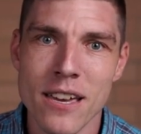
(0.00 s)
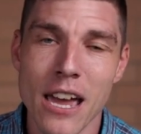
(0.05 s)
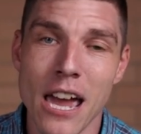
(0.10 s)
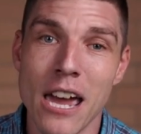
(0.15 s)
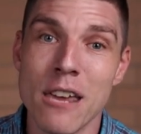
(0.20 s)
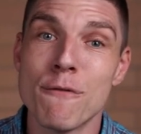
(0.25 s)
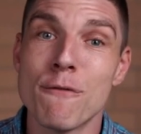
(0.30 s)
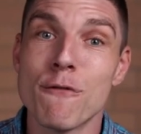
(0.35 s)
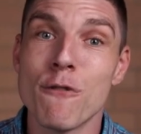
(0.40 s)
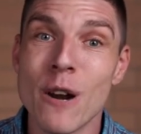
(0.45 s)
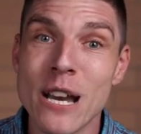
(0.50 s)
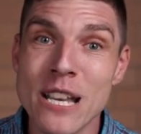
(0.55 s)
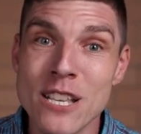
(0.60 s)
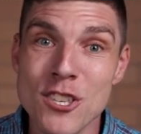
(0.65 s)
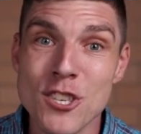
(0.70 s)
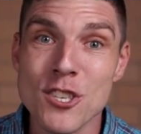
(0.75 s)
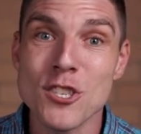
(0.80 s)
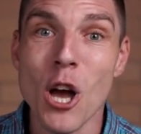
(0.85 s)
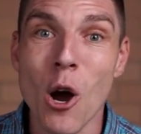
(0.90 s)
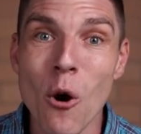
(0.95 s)
And
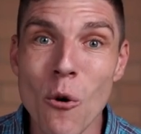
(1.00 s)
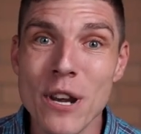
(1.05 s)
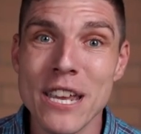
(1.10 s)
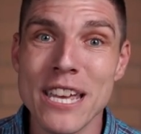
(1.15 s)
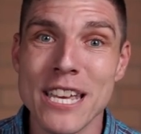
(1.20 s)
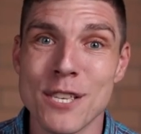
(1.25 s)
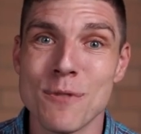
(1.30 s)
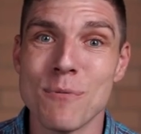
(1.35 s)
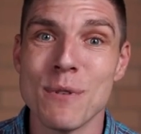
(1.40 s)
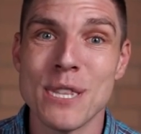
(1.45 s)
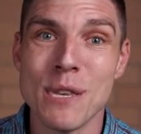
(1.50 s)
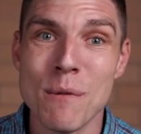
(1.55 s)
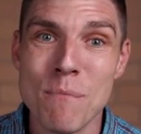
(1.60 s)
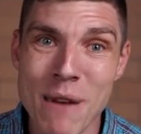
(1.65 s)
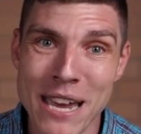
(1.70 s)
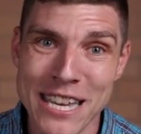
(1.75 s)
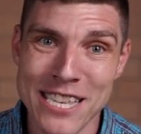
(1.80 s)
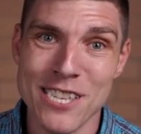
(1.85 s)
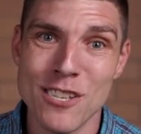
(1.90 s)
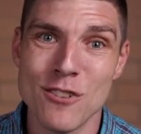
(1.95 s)
friends, so it is with the
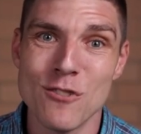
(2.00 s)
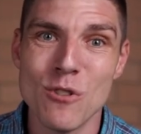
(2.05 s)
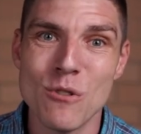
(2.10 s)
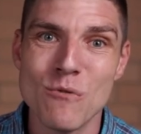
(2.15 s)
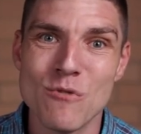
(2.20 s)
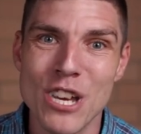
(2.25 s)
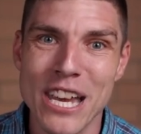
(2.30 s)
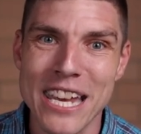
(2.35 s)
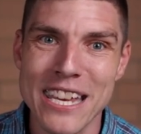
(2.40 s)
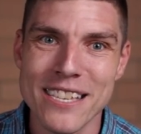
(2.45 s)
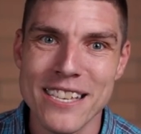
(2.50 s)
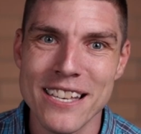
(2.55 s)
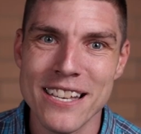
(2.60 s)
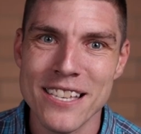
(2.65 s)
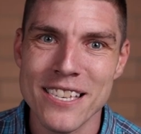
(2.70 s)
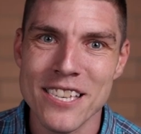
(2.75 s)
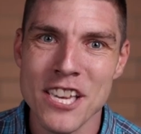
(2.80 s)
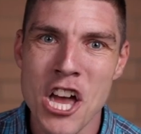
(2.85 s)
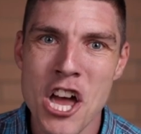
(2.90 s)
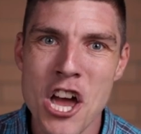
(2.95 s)
message of
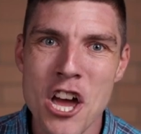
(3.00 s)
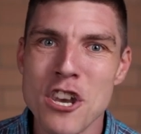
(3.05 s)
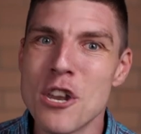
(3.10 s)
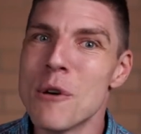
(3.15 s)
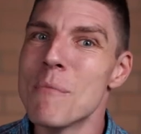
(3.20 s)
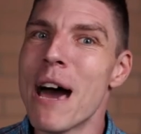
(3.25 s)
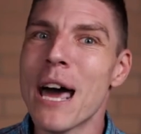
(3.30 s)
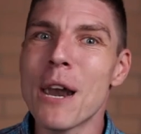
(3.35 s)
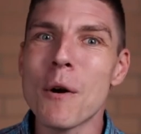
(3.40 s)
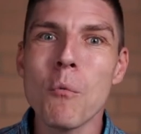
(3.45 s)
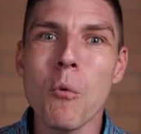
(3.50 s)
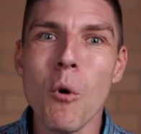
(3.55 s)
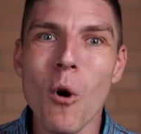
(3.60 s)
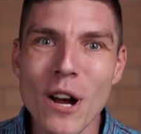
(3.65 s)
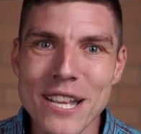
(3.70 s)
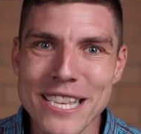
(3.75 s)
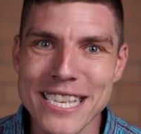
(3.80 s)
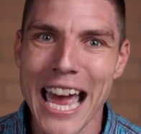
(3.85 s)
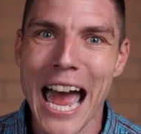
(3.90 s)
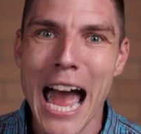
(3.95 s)
Jesus. No matter
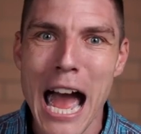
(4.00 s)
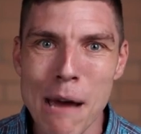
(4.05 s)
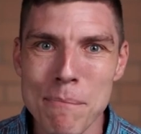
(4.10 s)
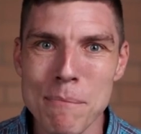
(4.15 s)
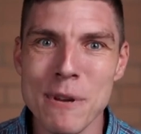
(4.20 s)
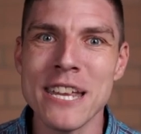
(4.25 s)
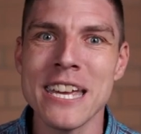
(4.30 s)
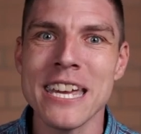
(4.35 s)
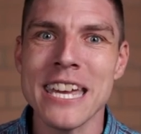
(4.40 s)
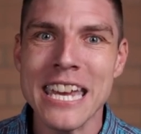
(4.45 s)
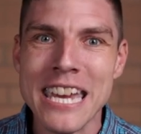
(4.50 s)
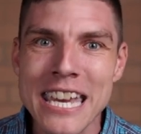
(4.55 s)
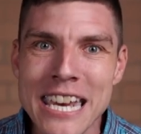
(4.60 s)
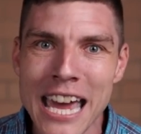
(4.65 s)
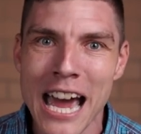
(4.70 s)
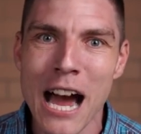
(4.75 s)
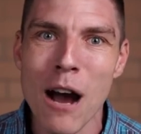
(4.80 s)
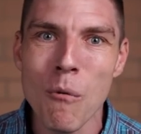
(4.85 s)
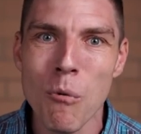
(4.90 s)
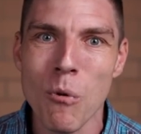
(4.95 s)
what's happening in
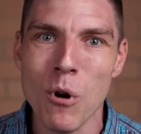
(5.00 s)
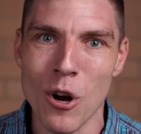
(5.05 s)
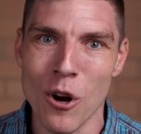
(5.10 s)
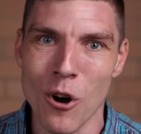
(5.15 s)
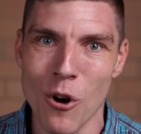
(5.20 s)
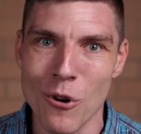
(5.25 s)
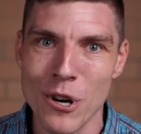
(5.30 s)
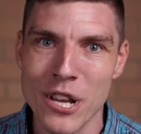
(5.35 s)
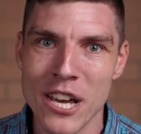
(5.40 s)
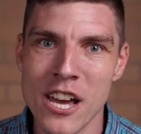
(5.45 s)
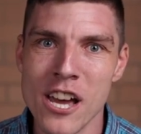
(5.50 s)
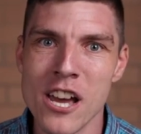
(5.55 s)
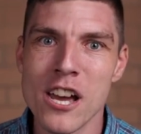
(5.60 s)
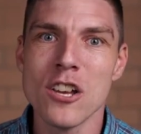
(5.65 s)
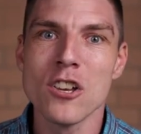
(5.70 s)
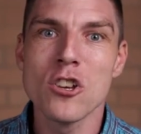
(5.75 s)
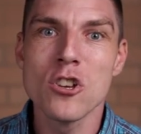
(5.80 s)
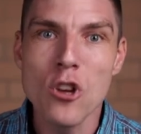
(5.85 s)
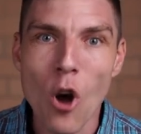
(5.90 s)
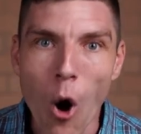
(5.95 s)
our world,
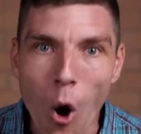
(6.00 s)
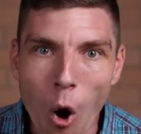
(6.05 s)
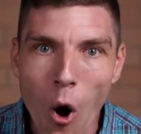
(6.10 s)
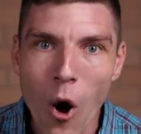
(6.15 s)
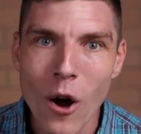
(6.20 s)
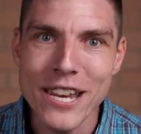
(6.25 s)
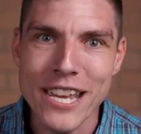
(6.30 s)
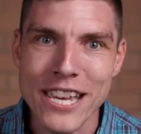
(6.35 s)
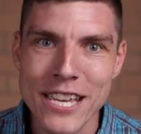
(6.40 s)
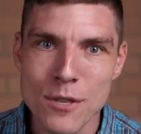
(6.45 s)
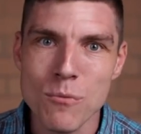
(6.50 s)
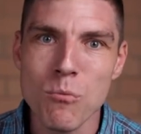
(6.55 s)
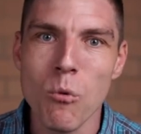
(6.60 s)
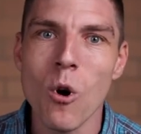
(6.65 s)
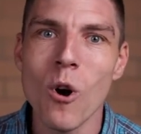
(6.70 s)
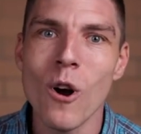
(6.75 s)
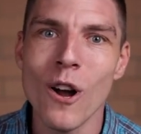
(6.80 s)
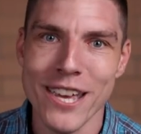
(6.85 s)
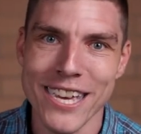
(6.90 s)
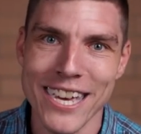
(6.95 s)
God is
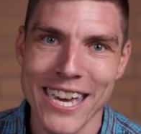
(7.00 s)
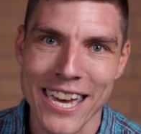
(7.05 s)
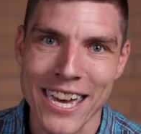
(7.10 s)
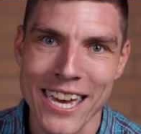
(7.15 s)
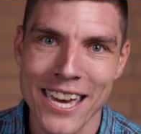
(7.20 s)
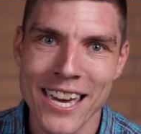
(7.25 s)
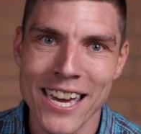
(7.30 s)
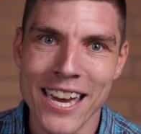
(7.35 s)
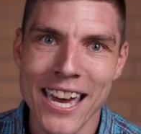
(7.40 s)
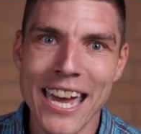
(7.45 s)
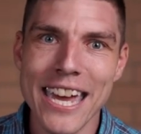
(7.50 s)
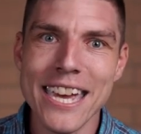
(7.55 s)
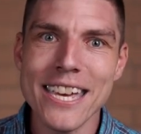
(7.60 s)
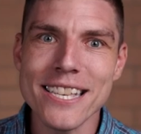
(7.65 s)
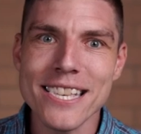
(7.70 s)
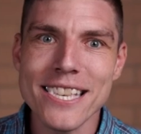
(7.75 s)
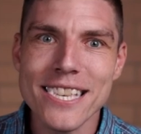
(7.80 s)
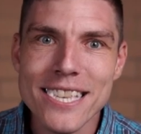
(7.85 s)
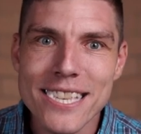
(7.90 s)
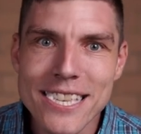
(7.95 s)
working. He
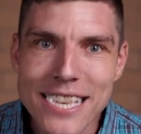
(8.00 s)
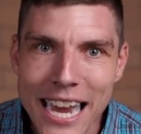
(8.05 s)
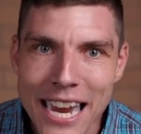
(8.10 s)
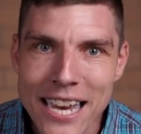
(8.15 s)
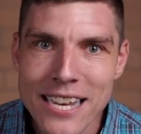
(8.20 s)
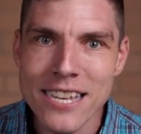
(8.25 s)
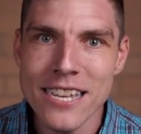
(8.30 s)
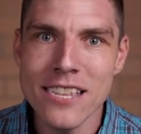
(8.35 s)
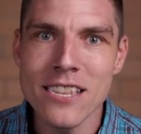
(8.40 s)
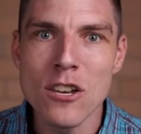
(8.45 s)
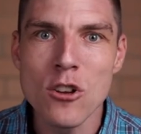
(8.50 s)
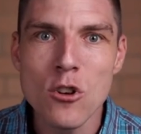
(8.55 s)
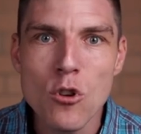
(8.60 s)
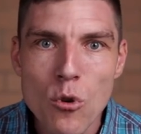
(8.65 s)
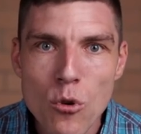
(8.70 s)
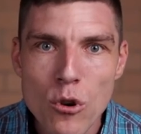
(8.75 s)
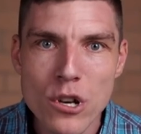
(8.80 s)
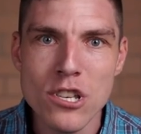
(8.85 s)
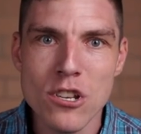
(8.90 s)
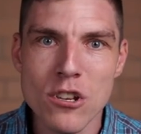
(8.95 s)
is sending the
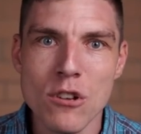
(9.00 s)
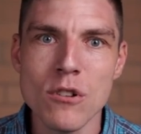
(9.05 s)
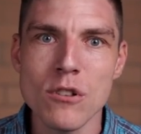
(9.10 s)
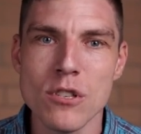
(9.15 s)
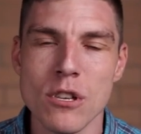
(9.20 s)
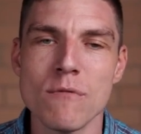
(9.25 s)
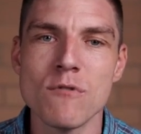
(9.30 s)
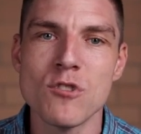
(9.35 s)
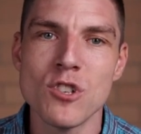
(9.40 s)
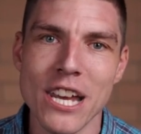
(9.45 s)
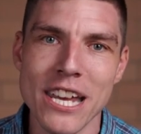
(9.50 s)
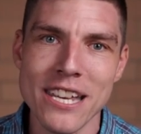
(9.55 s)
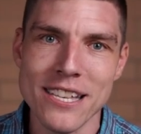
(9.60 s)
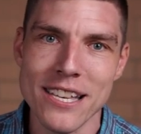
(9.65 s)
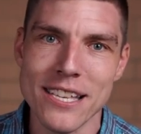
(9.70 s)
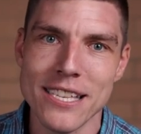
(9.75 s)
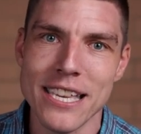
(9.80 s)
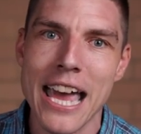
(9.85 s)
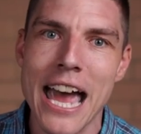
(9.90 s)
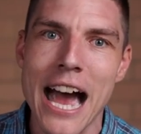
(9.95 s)
good news of
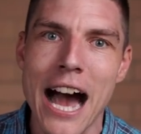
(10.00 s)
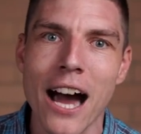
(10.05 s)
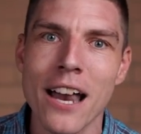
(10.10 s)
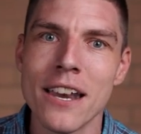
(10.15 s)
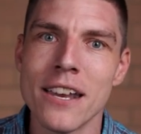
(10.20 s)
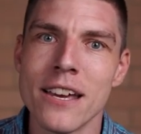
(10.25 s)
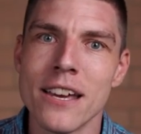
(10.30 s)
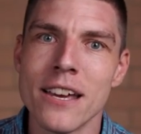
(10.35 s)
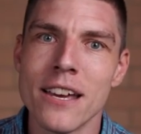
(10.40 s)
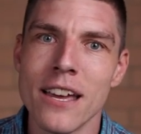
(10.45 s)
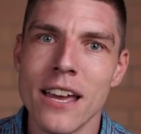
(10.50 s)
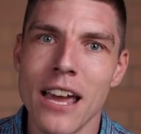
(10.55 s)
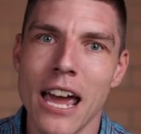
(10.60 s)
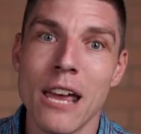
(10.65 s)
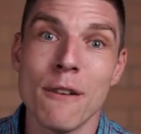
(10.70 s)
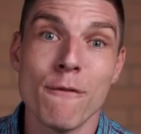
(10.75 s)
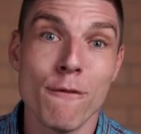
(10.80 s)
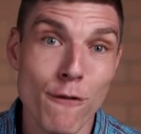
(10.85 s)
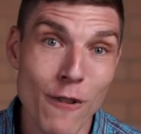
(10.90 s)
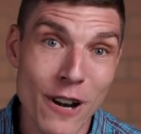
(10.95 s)
Jesus out.
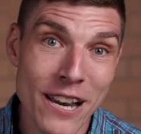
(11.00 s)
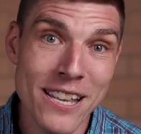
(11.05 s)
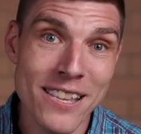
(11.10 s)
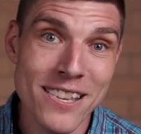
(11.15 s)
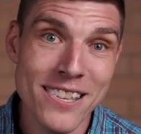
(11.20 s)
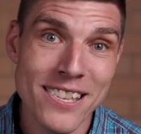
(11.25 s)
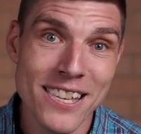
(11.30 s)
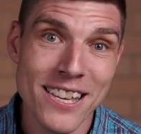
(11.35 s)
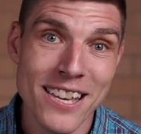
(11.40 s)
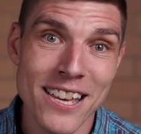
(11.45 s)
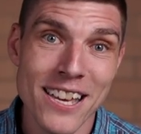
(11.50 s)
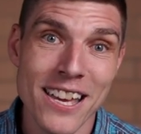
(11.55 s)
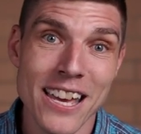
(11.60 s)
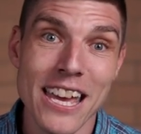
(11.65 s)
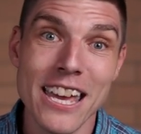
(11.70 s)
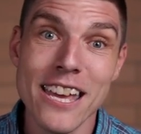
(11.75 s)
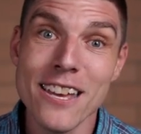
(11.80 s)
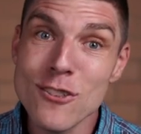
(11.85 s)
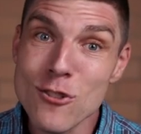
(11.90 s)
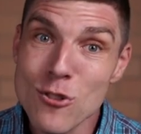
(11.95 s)
And friends,
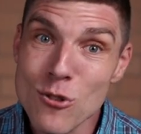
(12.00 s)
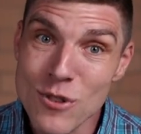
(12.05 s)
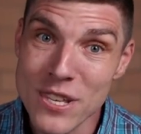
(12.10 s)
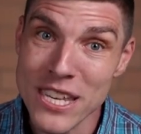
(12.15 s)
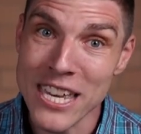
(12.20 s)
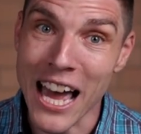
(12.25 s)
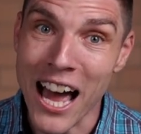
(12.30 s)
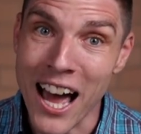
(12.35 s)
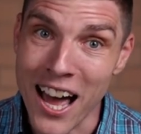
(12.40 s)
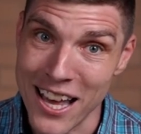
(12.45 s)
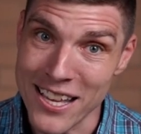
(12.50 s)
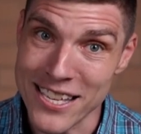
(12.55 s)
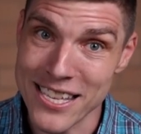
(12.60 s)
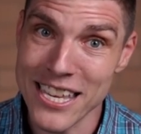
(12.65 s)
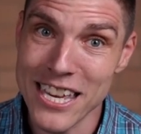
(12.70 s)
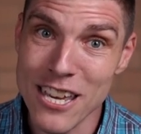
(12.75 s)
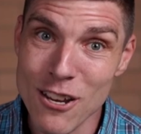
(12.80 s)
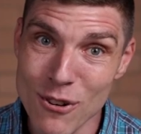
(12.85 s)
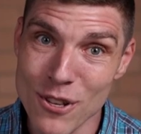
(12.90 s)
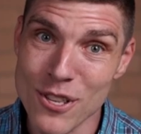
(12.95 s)
he is using us
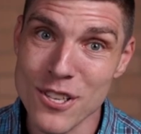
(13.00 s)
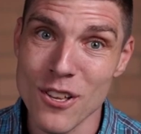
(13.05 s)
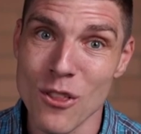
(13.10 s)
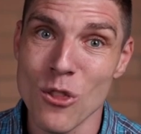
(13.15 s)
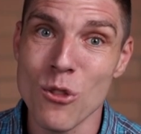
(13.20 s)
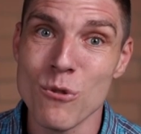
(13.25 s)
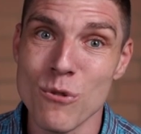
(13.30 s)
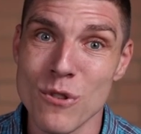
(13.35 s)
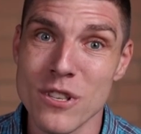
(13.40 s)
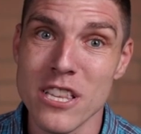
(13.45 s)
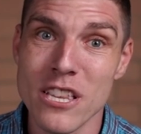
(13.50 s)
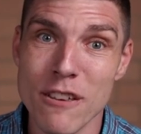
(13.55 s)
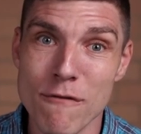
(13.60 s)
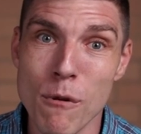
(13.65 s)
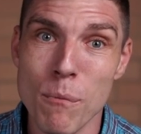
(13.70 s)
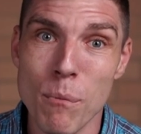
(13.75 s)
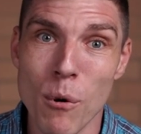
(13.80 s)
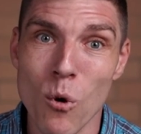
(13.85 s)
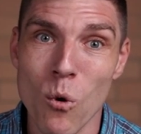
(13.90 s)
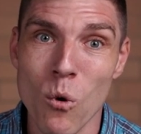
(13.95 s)
here at St. Luke's
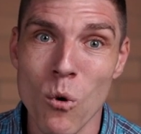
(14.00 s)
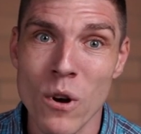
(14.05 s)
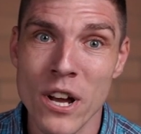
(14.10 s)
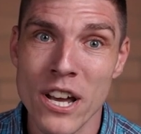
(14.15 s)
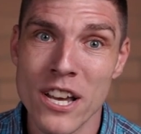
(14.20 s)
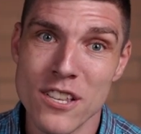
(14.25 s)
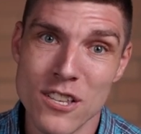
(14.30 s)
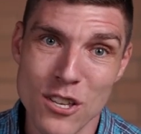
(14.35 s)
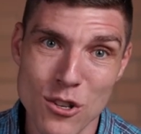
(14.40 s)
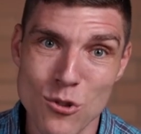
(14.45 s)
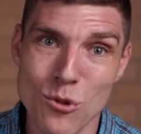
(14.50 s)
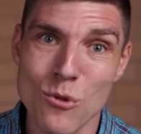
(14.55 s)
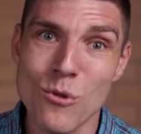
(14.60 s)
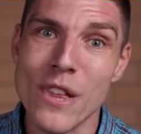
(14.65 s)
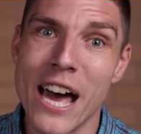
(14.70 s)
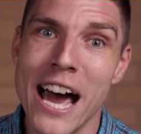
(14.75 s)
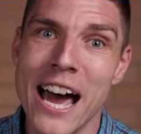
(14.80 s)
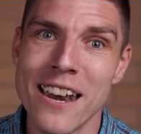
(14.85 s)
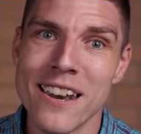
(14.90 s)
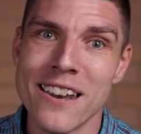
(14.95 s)
Liverpool to do
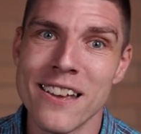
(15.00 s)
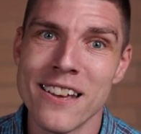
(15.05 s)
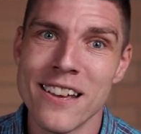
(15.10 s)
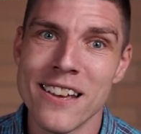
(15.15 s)
that.